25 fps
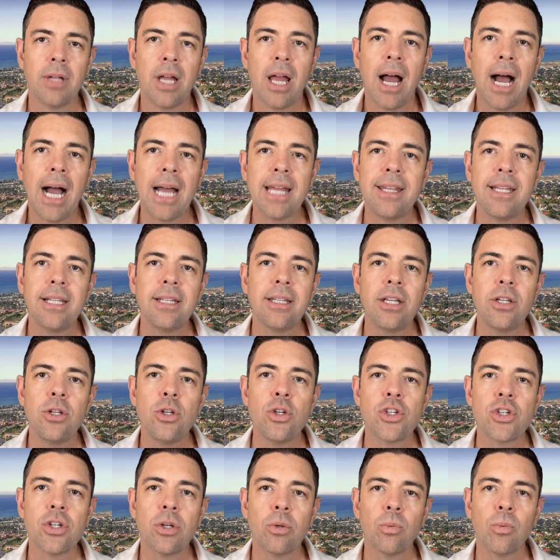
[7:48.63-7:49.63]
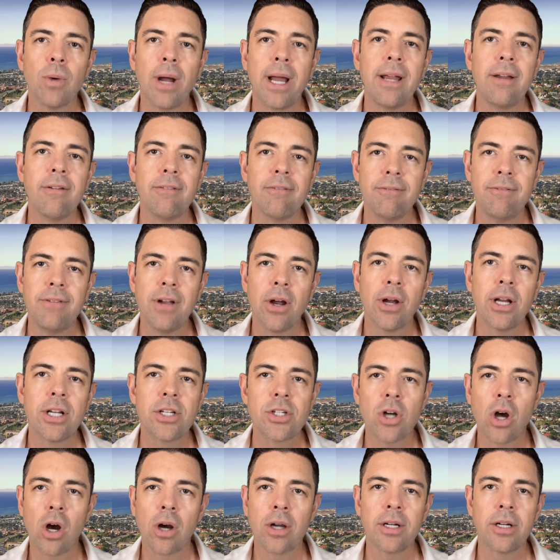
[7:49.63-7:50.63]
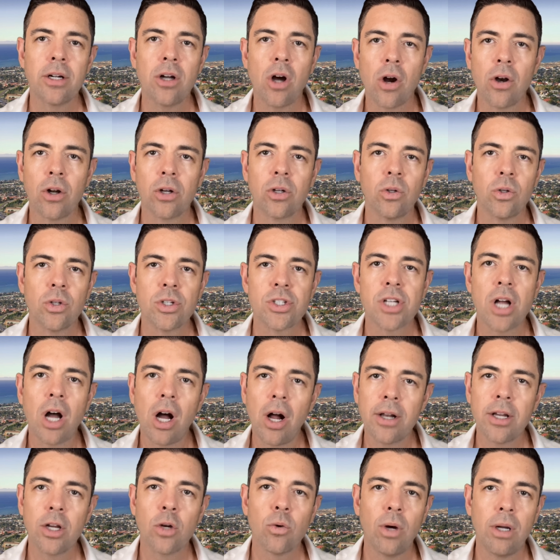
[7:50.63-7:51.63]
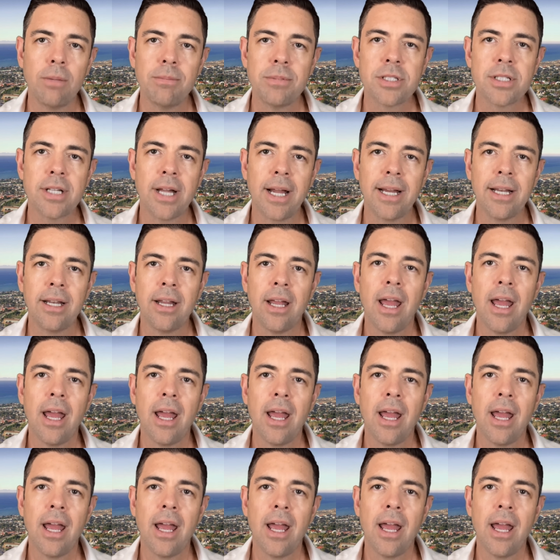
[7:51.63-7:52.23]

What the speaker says: I think that you should write very targeted articles on your website,